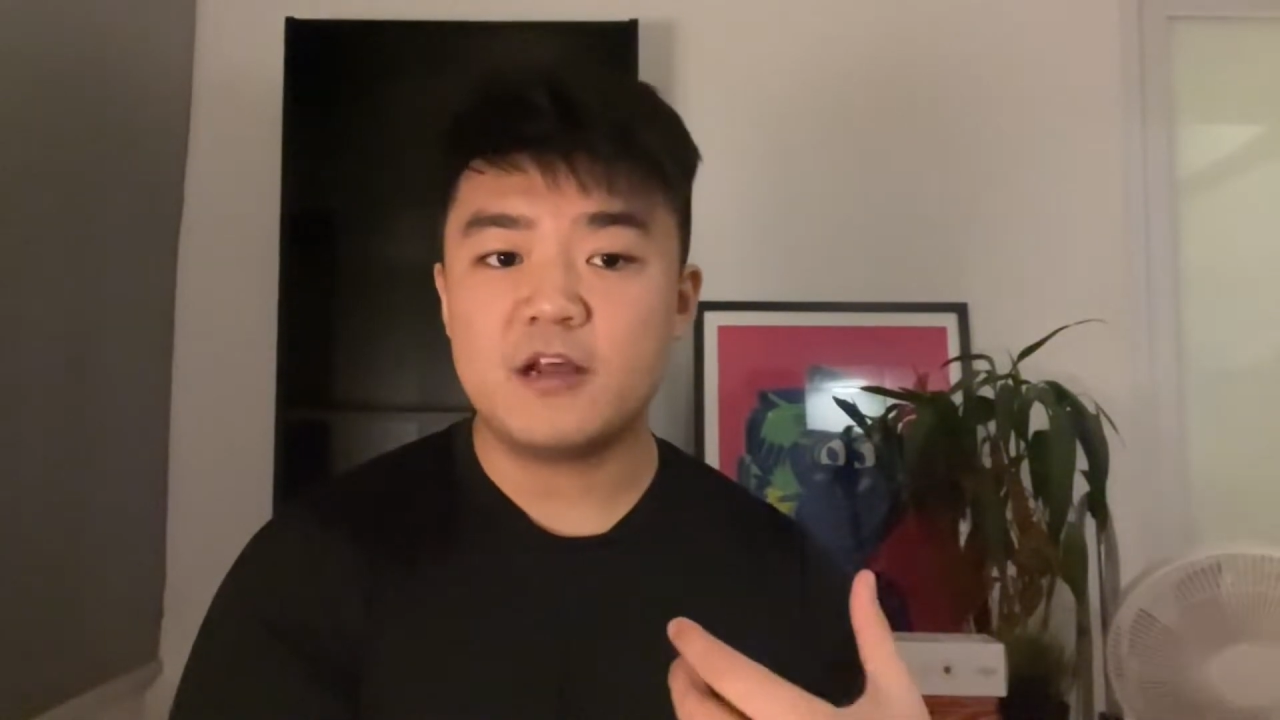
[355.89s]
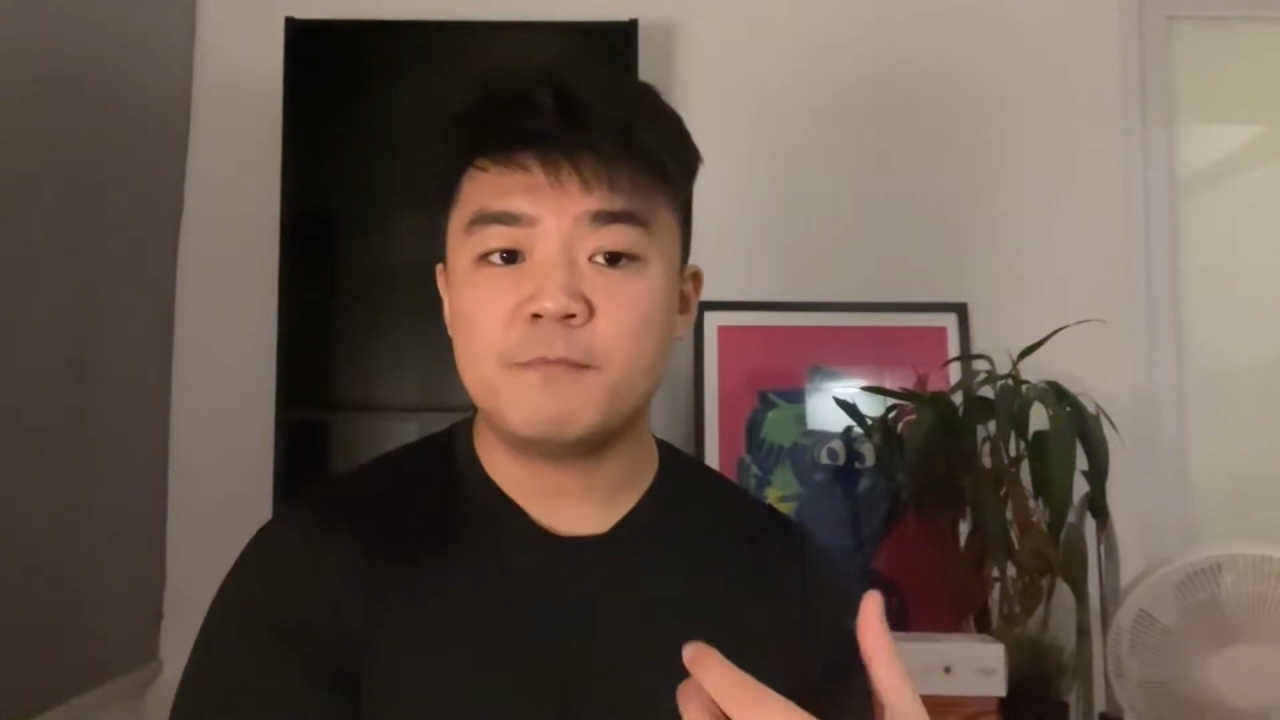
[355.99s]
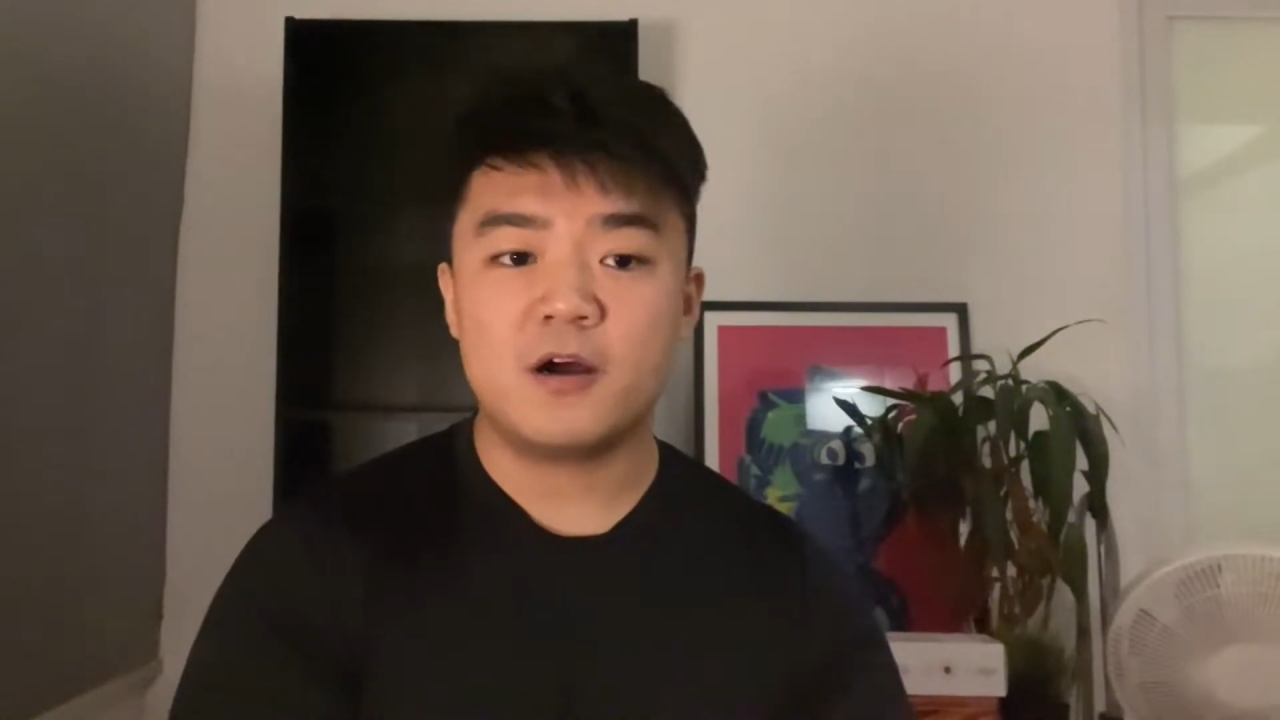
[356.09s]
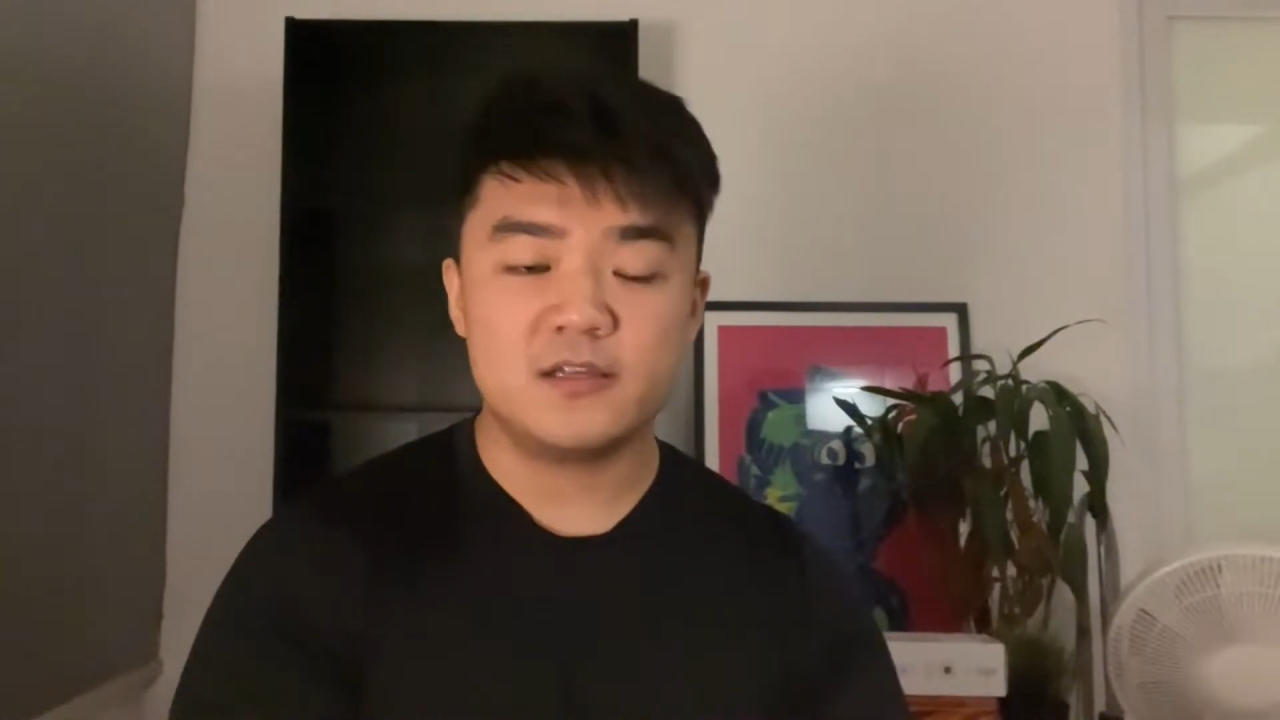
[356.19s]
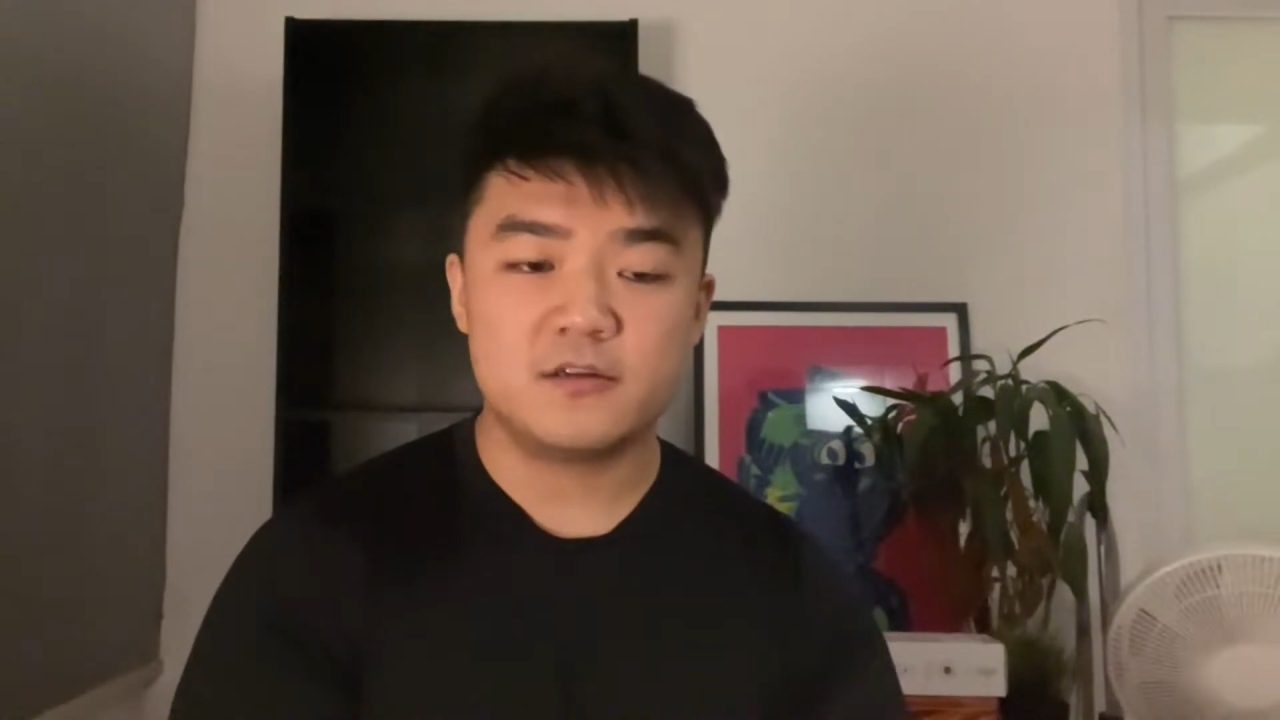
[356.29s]

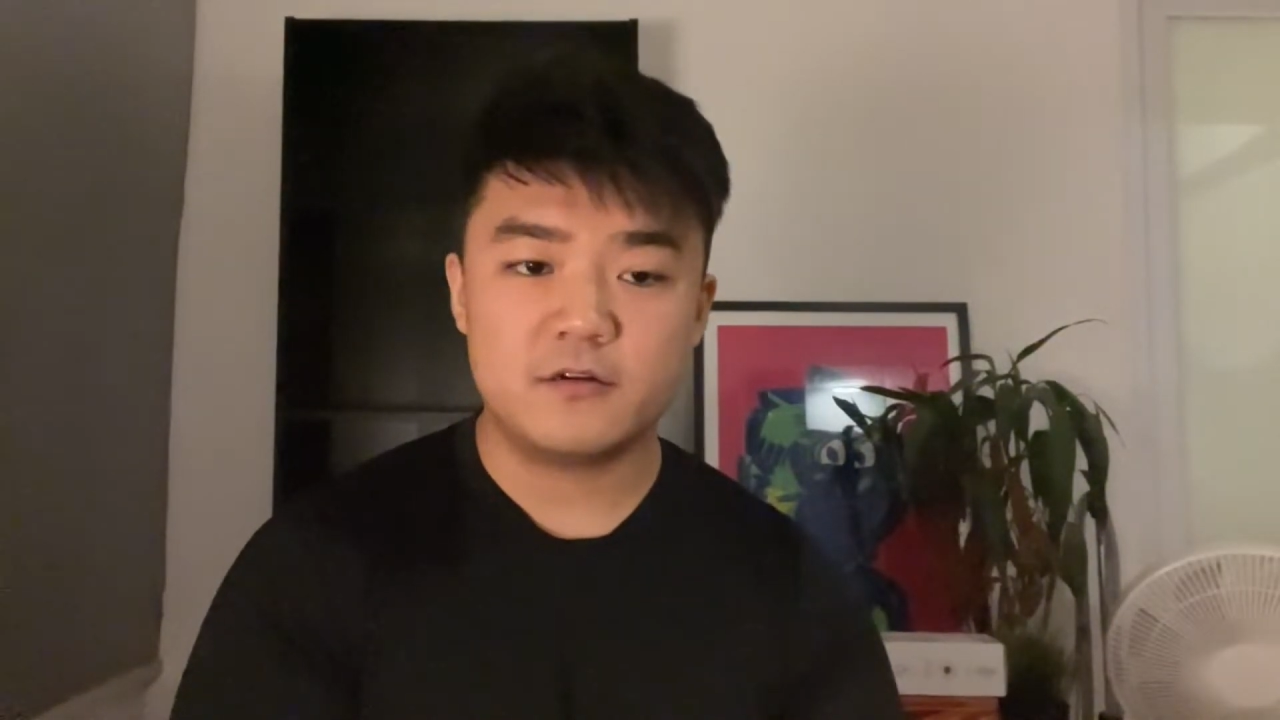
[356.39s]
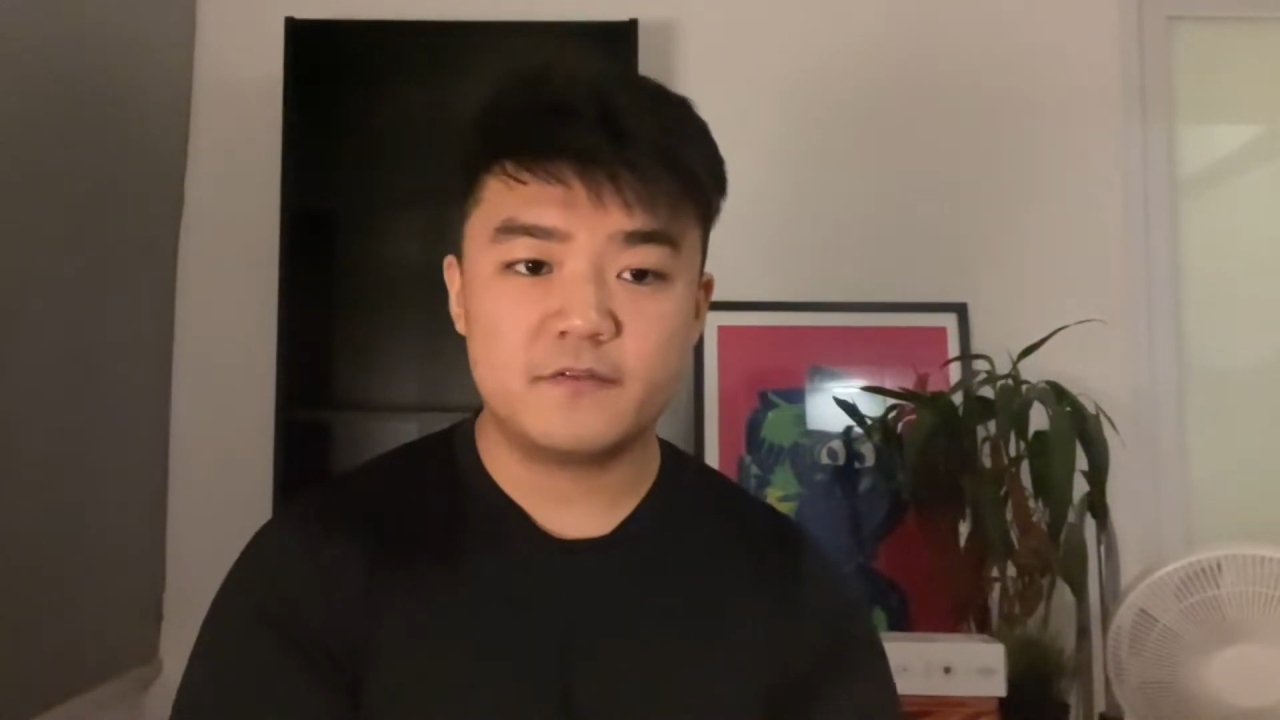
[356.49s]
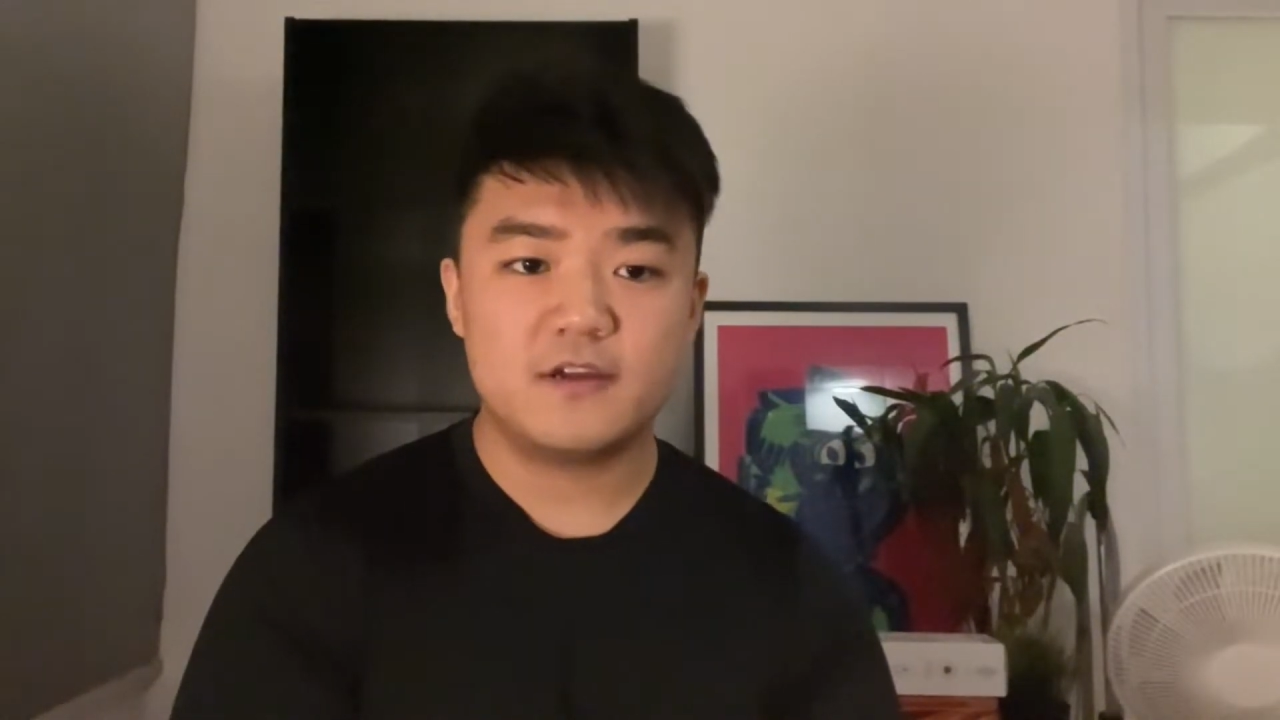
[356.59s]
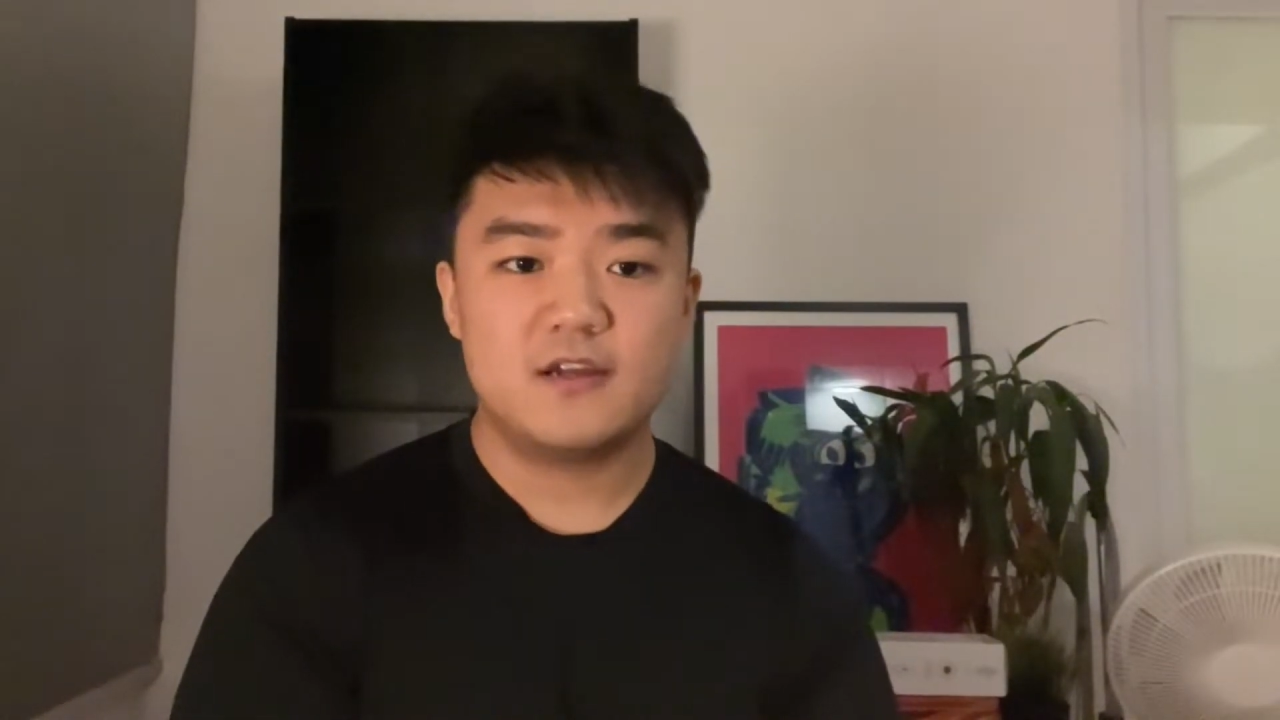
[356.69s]
part of,